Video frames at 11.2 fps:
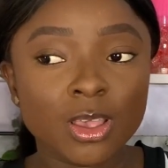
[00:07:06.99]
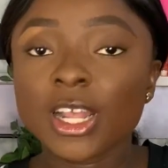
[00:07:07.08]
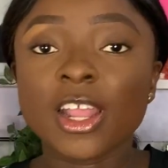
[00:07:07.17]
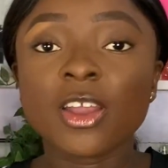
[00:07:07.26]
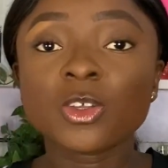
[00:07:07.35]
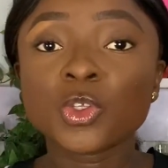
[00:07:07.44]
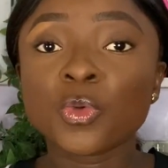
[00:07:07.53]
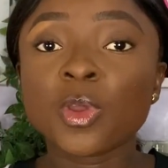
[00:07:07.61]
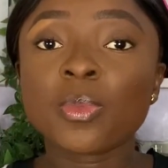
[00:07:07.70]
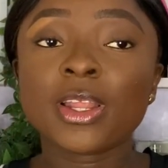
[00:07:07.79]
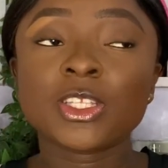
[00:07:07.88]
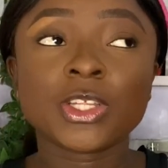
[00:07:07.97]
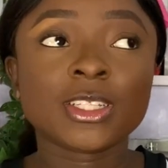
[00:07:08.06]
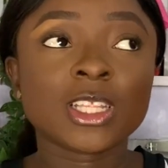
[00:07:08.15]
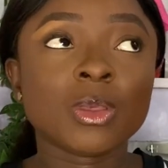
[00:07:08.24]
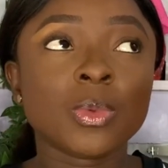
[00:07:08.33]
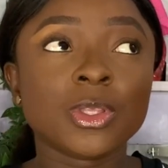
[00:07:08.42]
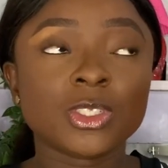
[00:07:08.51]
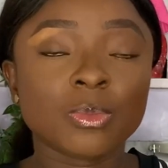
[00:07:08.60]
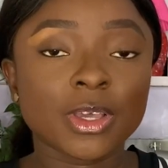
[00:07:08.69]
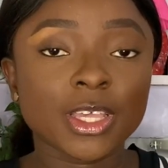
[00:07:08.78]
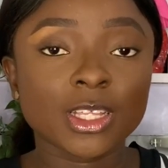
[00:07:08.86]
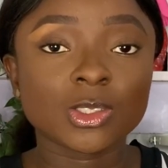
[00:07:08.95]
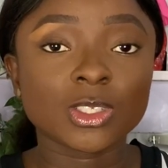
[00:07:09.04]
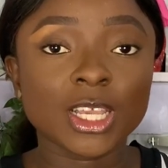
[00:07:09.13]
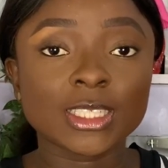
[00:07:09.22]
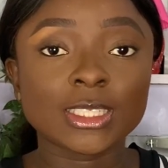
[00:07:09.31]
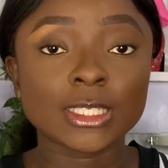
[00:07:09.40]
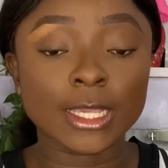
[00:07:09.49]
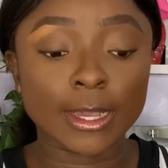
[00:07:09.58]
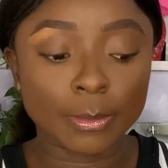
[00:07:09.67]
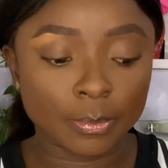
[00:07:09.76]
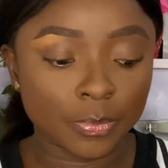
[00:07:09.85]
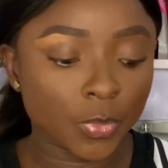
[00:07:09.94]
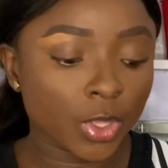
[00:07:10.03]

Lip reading: I also remember that time I went to the market to get yam,